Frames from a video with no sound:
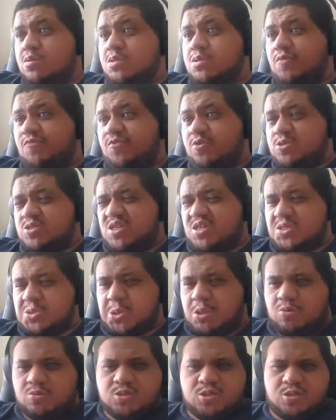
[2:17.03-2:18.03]
first things
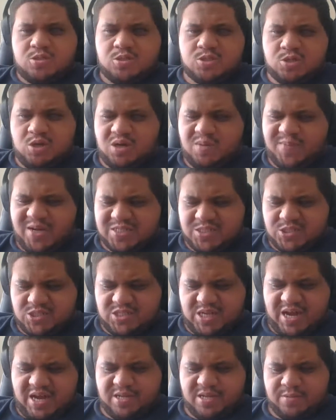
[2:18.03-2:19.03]
first, let's talk about design.